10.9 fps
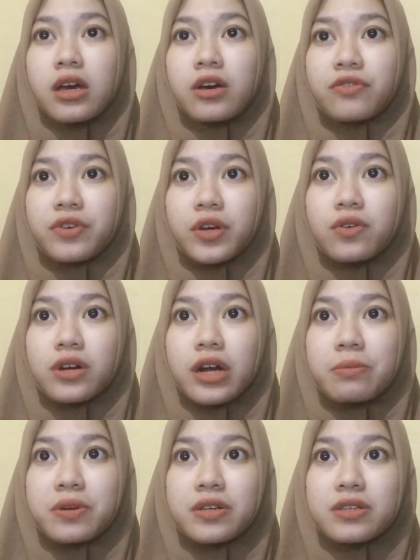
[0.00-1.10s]
Figure
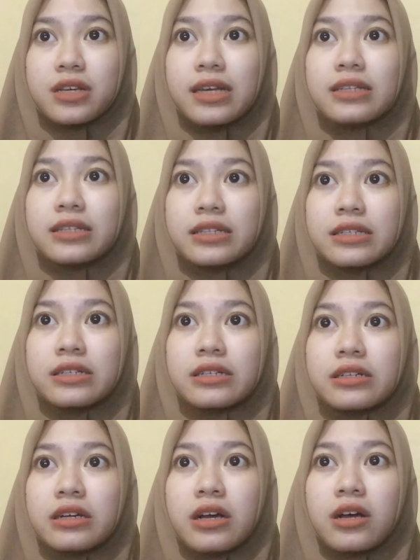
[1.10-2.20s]
represent the
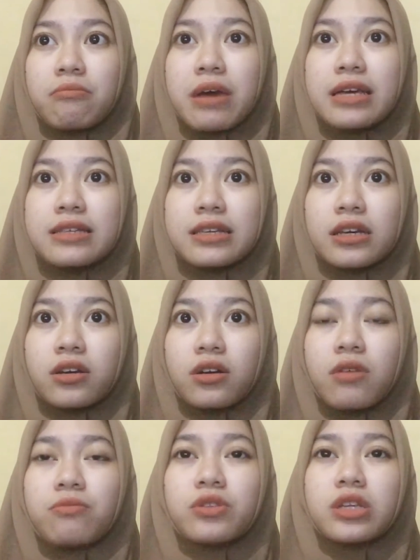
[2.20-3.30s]
basic
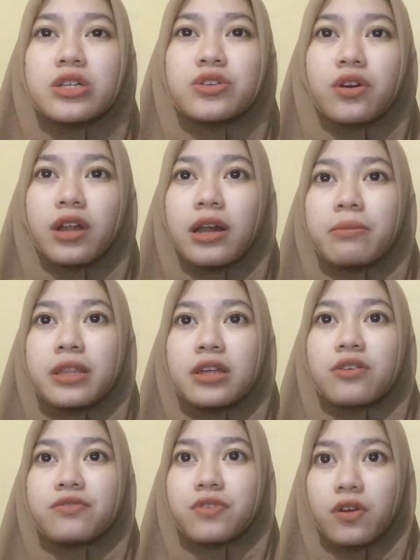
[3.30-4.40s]
computational
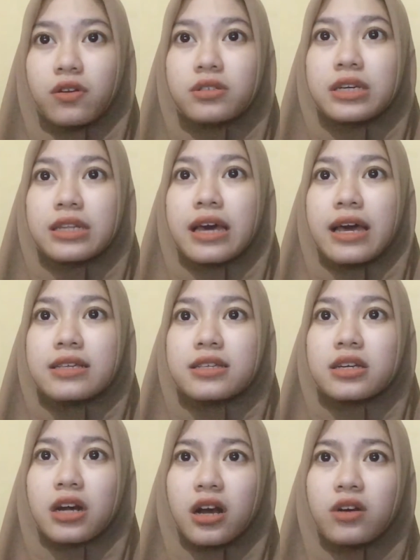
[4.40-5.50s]
metaphor that has
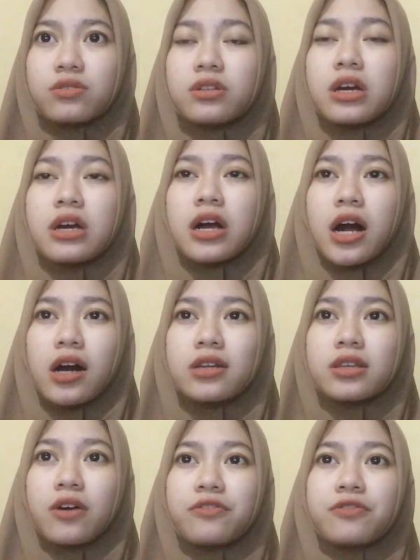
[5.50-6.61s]
grown out
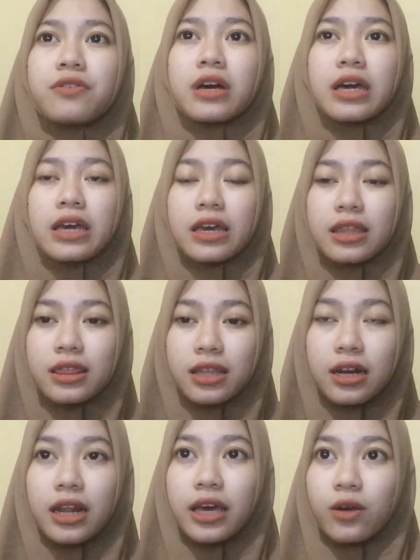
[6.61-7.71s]
of
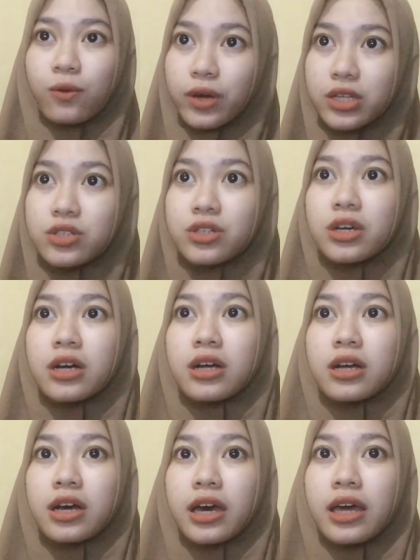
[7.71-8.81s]
interlanguage
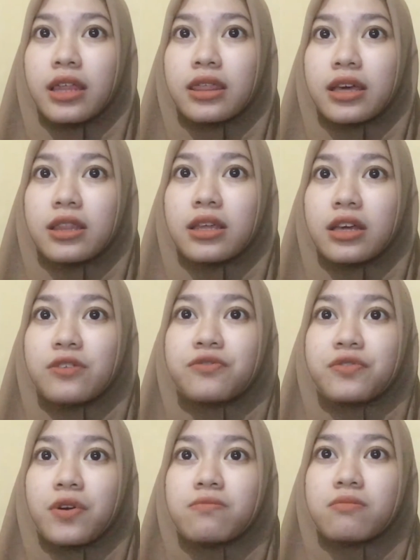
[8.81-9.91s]
and that
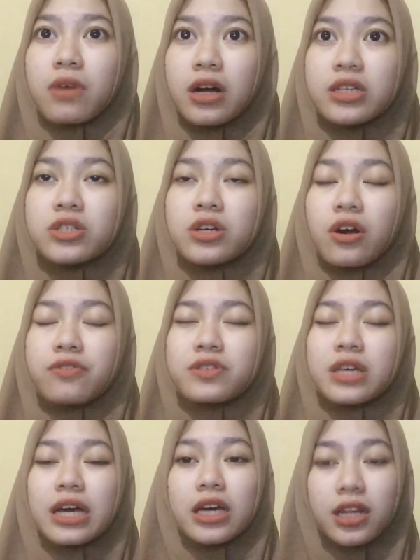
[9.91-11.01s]
inform much of
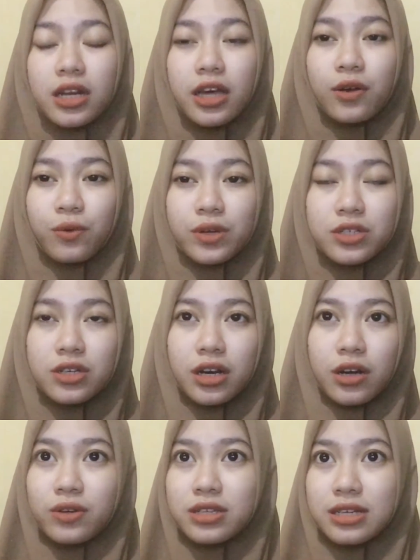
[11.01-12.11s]
second language
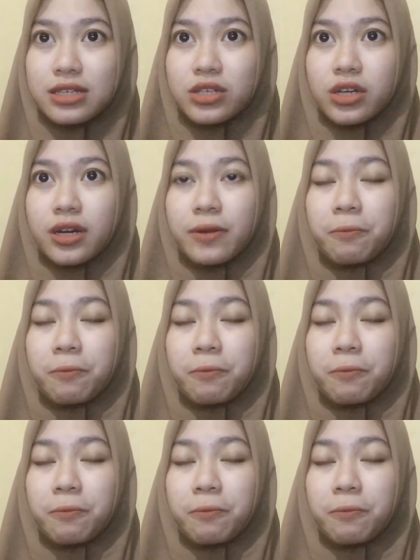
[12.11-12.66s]
acquisition.